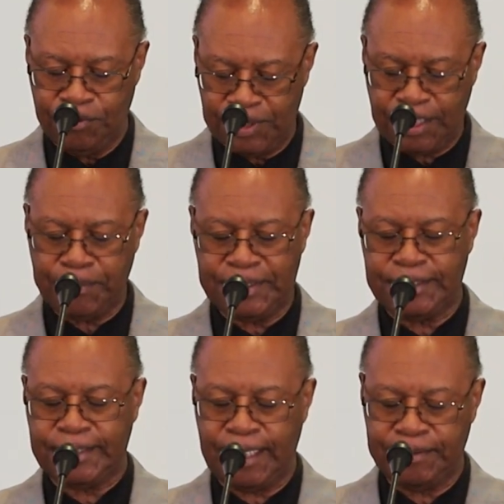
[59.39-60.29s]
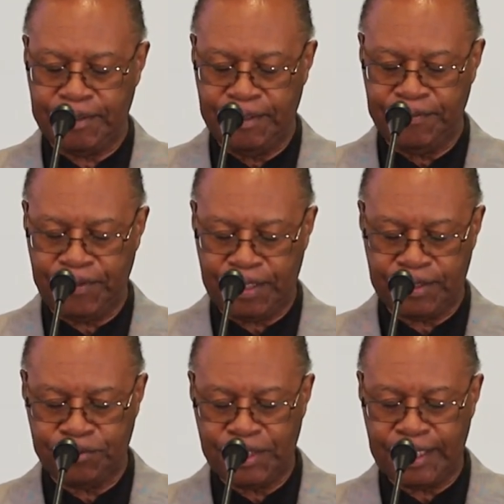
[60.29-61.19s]
we come at the time, that,
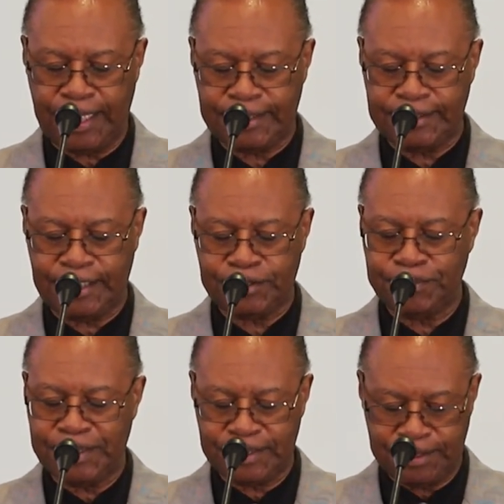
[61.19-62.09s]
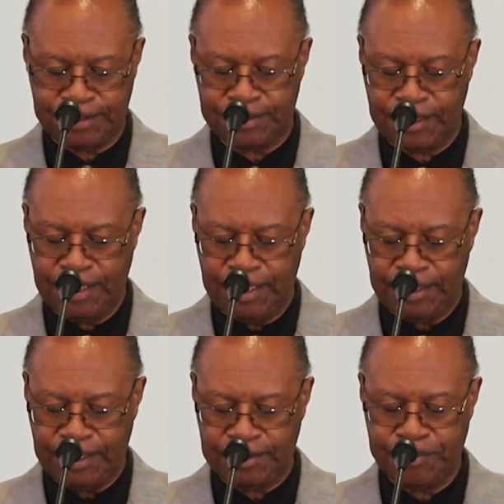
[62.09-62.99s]
Father, realizing that you've been good,
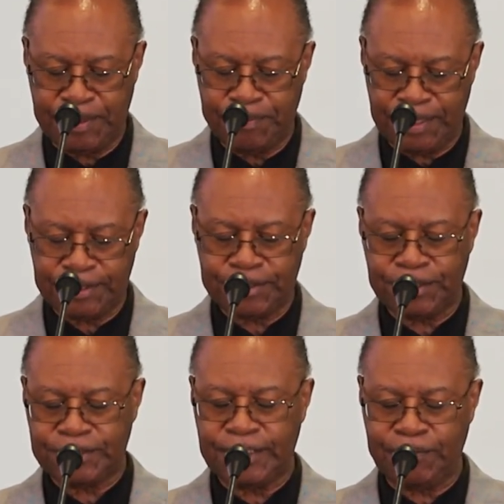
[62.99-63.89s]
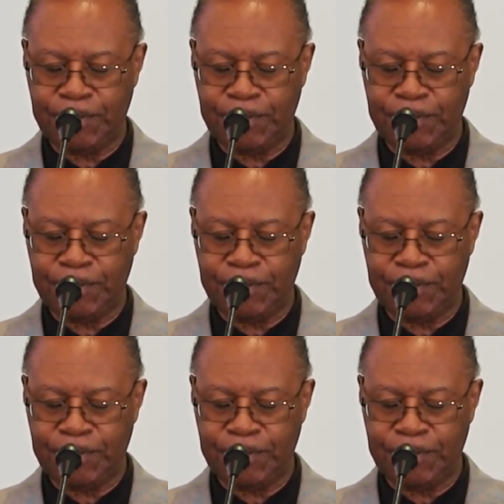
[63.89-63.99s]
that you've been better to us than